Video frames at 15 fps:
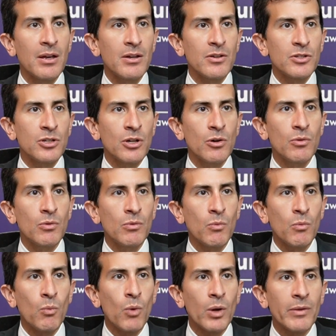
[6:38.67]
So
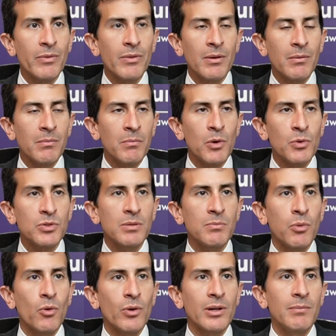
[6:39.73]
one of the most
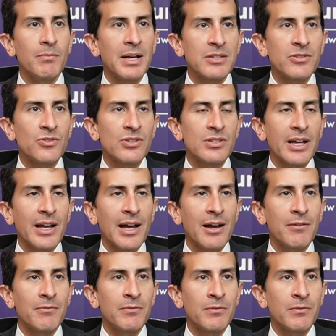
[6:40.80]
important messages I
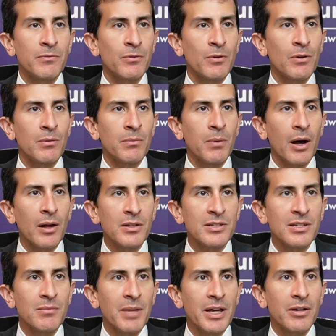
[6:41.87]
have for
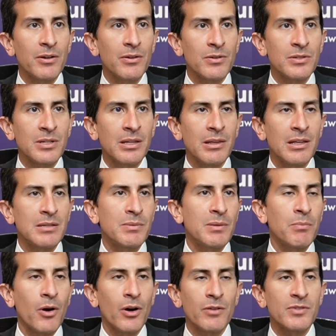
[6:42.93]
policymakers, and that's
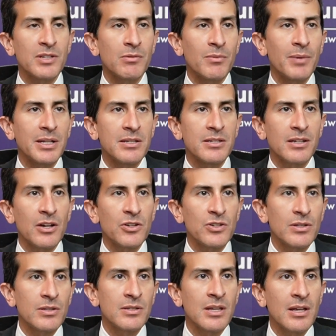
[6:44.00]
been part of some of my
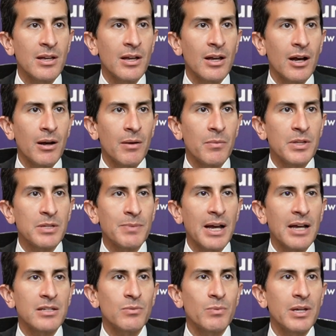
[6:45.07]
discussions this
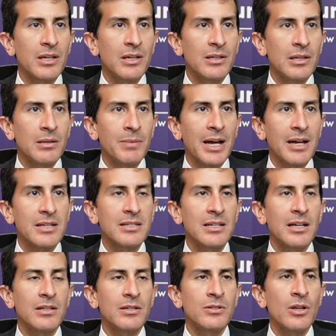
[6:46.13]
past week in
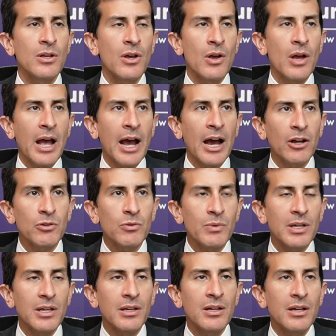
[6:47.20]
Pakistan, is how do
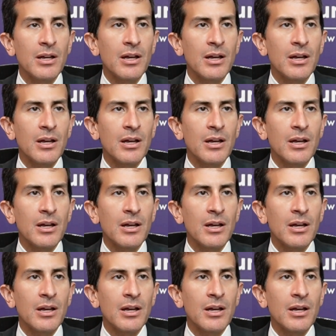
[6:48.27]
we